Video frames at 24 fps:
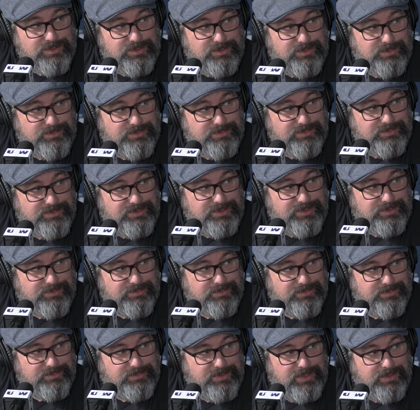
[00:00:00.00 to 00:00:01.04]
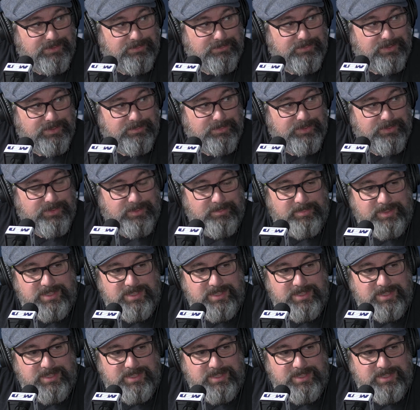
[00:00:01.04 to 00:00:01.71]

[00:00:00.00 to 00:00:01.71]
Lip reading: So, what about the